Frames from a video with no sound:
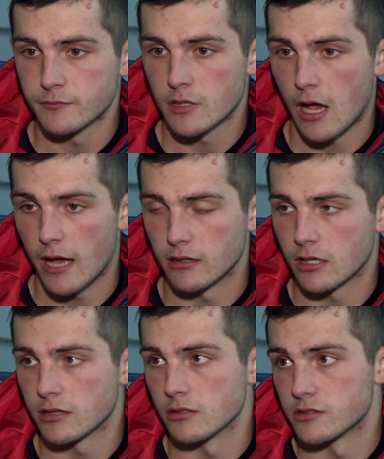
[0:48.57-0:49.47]
had to
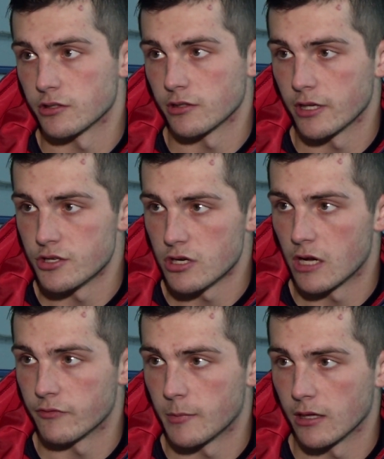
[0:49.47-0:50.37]
cut the circulation
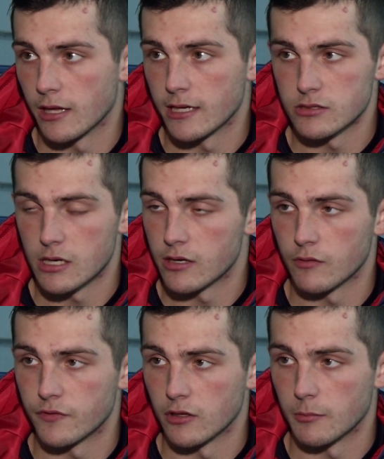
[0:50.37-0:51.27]
off of my legs, so I had no
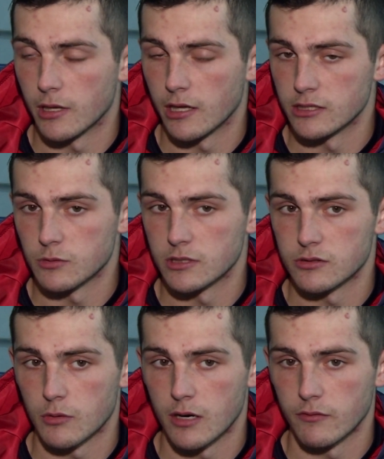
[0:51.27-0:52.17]
feeling in my legs
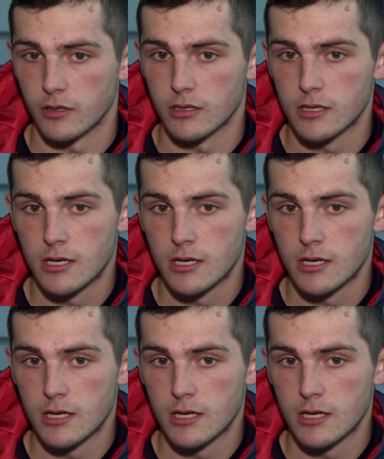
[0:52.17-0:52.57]
whatsoever.